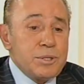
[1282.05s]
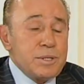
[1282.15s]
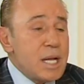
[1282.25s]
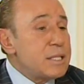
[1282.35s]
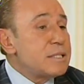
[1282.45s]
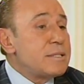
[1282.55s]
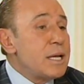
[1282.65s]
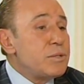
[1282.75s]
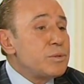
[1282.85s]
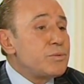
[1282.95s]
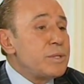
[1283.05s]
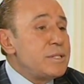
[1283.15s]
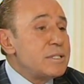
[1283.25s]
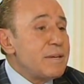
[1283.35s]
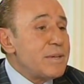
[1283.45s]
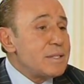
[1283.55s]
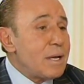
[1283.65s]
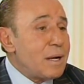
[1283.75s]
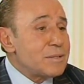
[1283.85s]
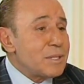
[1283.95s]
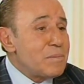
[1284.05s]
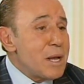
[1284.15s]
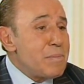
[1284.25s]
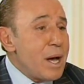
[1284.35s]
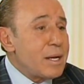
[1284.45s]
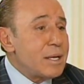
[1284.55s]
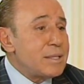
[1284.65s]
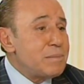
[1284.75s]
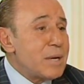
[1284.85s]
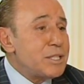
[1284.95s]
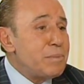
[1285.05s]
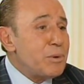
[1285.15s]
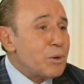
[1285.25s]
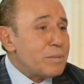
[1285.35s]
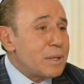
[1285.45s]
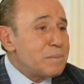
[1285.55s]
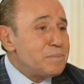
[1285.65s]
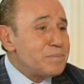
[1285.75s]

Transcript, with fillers: to United States with $27 in my pocket and my diploma.